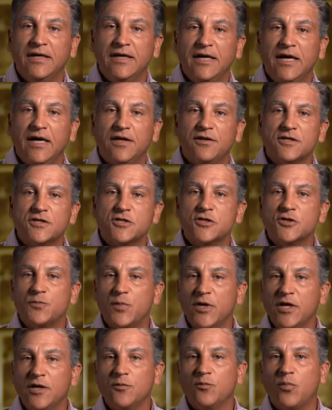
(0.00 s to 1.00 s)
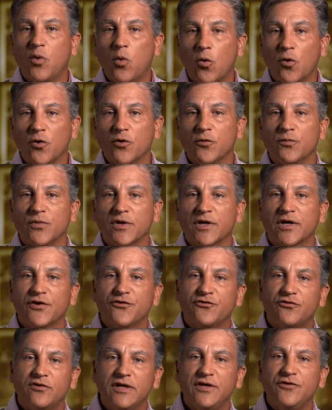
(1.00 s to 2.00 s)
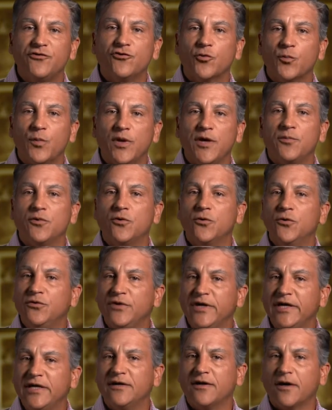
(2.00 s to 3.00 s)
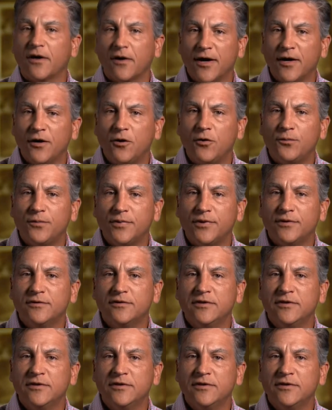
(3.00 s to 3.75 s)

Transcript: And this has been important because these are people who needed our help.